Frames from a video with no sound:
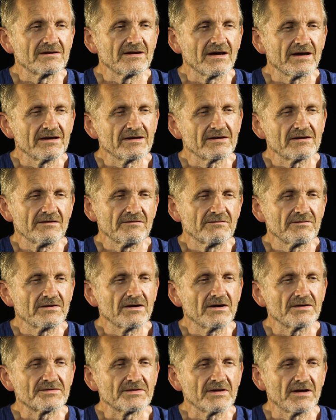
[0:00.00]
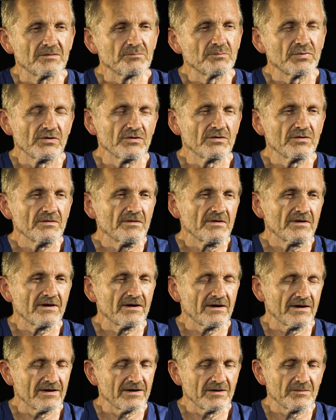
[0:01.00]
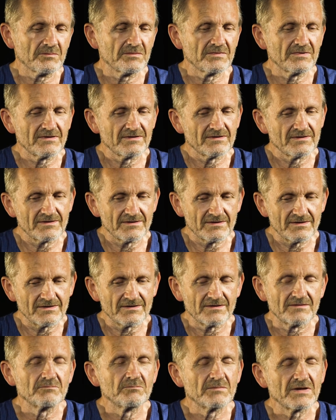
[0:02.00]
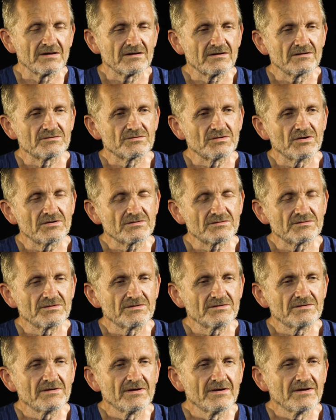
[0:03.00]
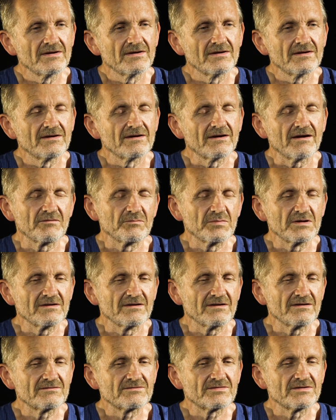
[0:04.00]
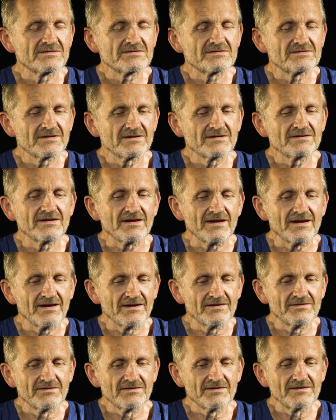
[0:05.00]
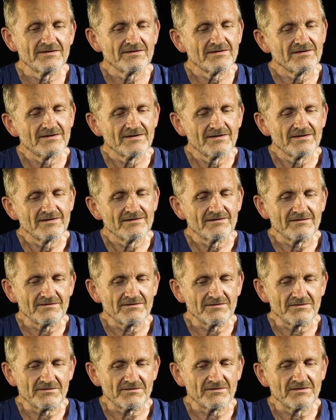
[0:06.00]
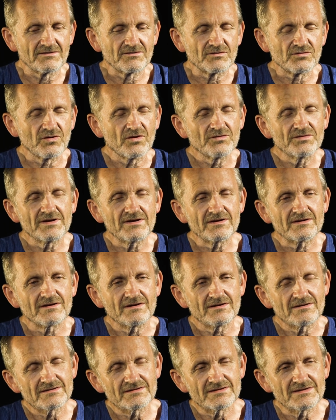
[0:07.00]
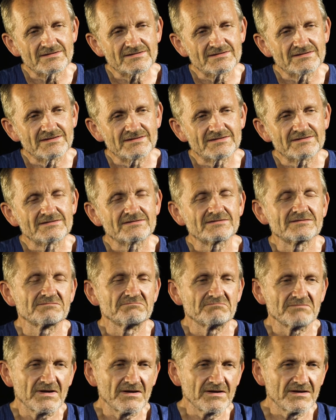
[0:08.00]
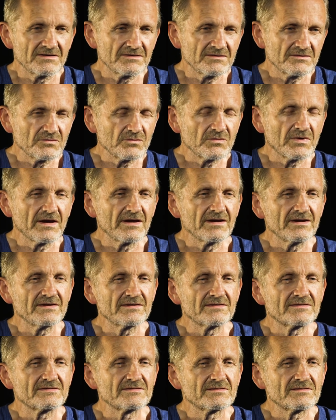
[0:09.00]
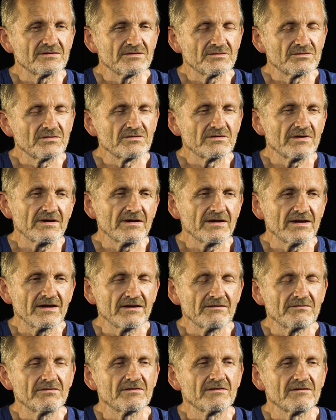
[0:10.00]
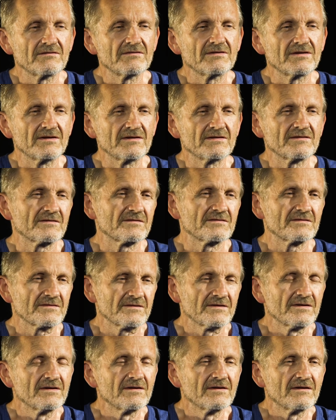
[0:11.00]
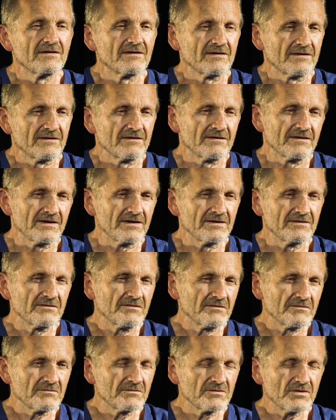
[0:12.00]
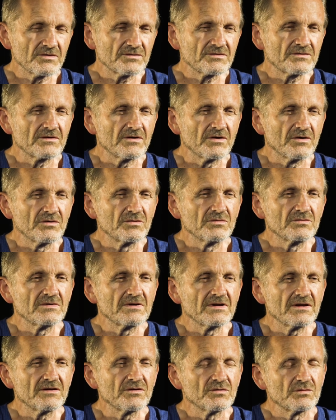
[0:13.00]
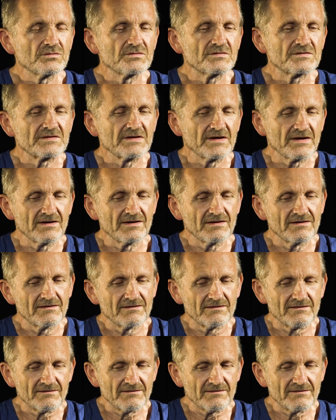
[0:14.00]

Geir Flatabø. I am a medical doctor. I've been interested in chronic illnesses and ways to relieve these in not only using